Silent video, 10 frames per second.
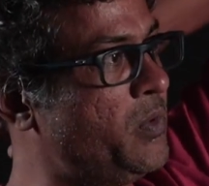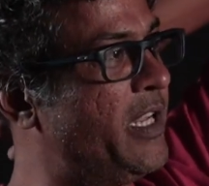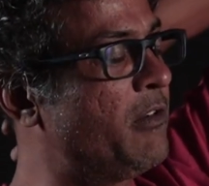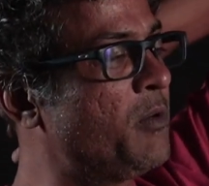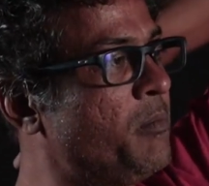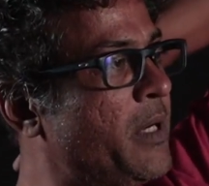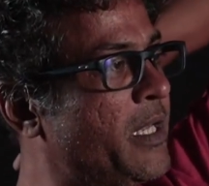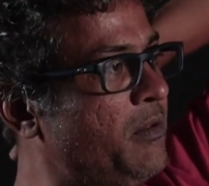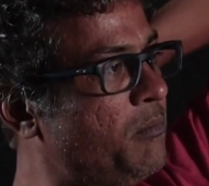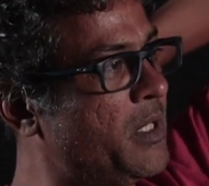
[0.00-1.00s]
develop
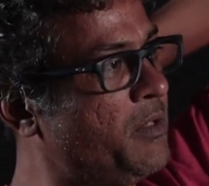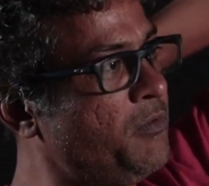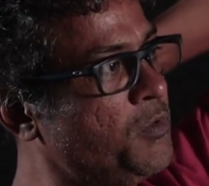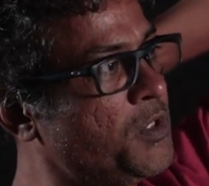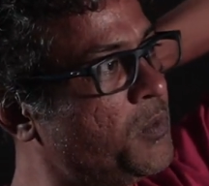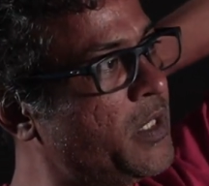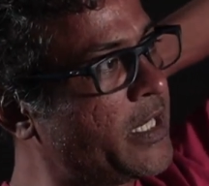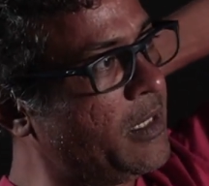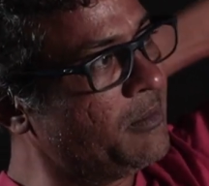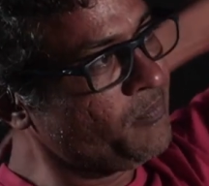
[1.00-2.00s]
my future work
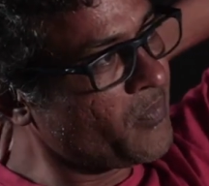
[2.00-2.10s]
in.